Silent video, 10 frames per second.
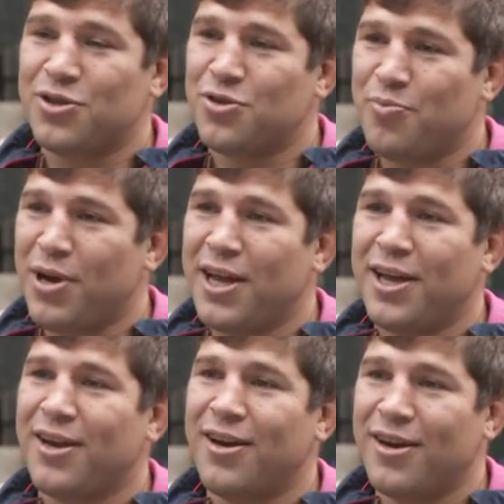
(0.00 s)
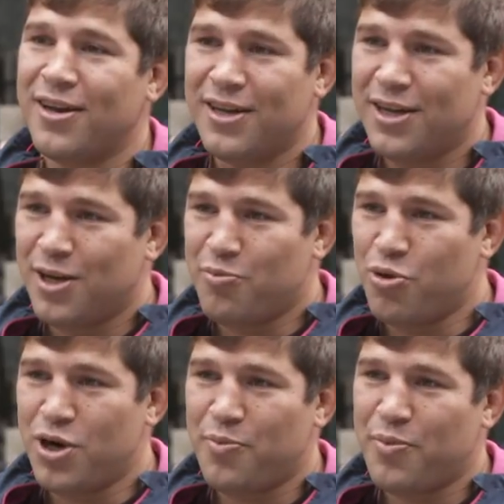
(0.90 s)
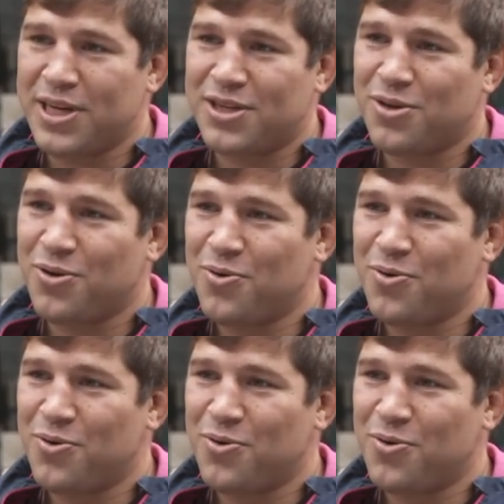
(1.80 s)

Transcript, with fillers: to play in Budapest or